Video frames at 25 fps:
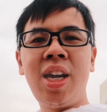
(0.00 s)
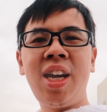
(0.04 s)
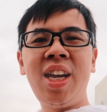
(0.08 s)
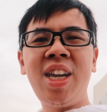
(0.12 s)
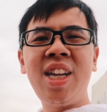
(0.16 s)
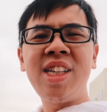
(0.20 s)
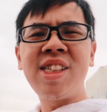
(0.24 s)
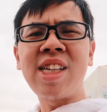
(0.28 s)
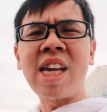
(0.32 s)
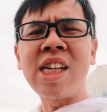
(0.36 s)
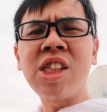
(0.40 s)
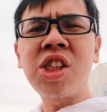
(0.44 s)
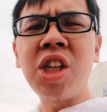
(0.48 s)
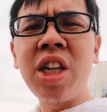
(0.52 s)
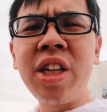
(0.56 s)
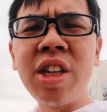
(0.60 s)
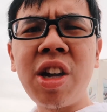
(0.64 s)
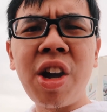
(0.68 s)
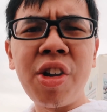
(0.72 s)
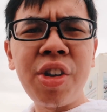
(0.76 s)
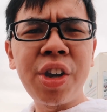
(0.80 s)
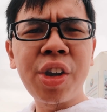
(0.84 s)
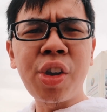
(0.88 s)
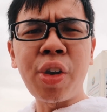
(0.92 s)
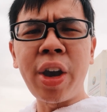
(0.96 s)
It is actually
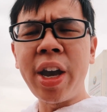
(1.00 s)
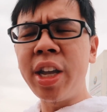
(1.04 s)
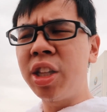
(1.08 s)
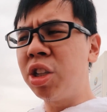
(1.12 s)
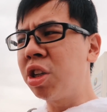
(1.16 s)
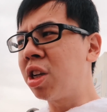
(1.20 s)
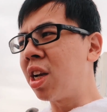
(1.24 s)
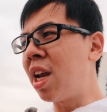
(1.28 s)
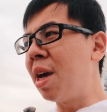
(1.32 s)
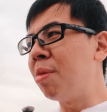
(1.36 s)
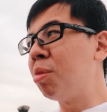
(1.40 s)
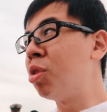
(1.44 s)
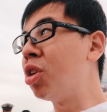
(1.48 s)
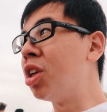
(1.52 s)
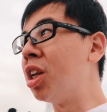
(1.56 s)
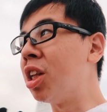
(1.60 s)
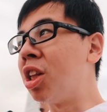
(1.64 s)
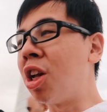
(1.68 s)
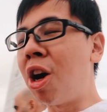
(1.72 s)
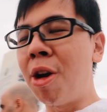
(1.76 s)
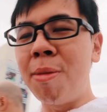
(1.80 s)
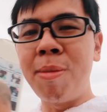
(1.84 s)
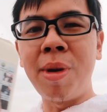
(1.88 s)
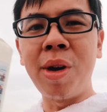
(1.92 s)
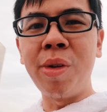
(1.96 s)
not required to climb to the
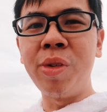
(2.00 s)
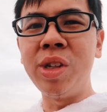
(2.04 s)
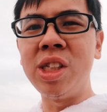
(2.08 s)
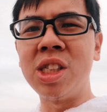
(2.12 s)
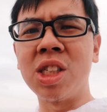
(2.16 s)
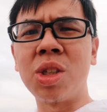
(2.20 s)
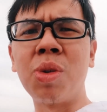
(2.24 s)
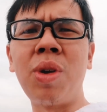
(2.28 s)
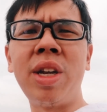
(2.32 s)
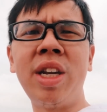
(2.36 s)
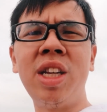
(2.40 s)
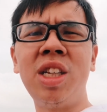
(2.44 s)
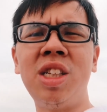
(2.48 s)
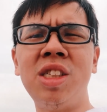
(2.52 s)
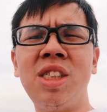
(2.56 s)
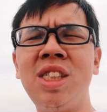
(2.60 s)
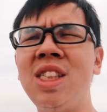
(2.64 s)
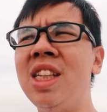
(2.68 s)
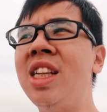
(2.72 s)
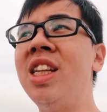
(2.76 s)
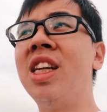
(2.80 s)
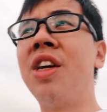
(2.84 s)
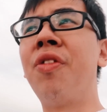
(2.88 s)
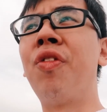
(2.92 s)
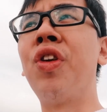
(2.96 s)
top, but we just wanted to
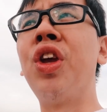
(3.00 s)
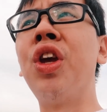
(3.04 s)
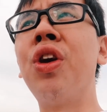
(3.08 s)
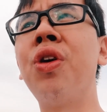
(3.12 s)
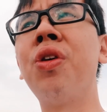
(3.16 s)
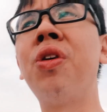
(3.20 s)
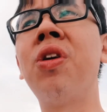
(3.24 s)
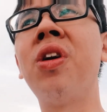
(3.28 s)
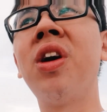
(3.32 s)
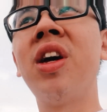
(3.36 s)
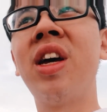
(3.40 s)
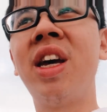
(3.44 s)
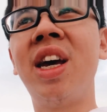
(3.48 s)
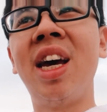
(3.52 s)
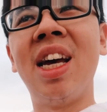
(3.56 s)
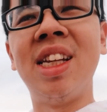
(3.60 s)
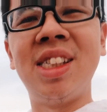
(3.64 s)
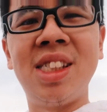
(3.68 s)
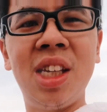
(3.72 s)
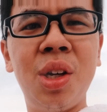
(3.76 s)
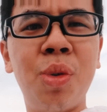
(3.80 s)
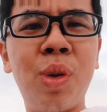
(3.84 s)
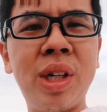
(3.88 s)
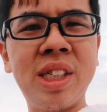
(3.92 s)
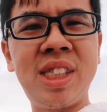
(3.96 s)
see the view and
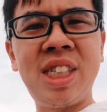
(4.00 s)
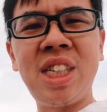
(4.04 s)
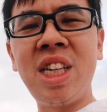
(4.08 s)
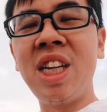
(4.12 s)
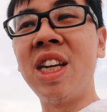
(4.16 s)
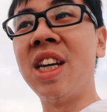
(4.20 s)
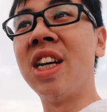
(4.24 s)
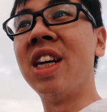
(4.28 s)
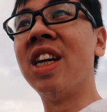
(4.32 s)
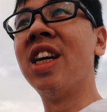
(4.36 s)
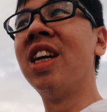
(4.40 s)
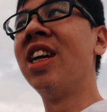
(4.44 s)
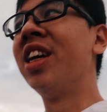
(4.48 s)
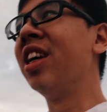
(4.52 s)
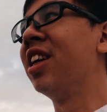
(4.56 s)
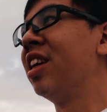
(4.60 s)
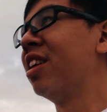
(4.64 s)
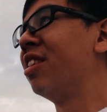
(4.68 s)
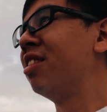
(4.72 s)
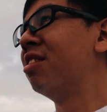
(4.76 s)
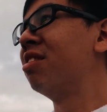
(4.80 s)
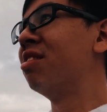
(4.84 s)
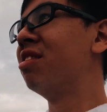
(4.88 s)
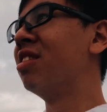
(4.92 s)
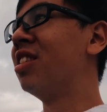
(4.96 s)
see what's here.
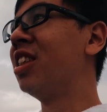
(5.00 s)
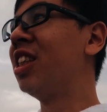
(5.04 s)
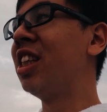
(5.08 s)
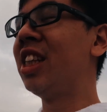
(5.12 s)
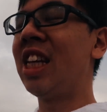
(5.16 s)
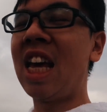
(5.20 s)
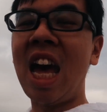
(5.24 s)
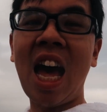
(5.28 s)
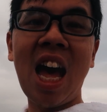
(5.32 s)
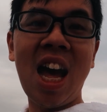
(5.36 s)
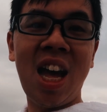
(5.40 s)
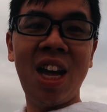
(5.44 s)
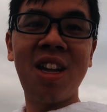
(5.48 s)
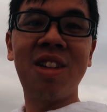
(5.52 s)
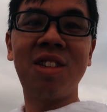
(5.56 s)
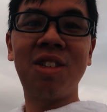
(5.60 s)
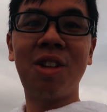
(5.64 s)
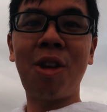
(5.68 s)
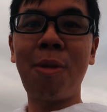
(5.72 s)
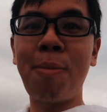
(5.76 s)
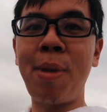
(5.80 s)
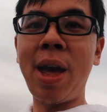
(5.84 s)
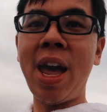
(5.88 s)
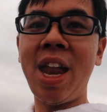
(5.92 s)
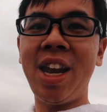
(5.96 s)
Yeah,
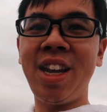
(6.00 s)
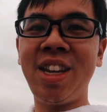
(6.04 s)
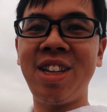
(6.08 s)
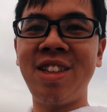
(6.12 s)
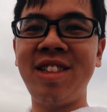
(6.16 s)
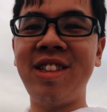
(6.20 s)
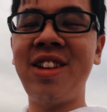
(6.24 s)
not bad.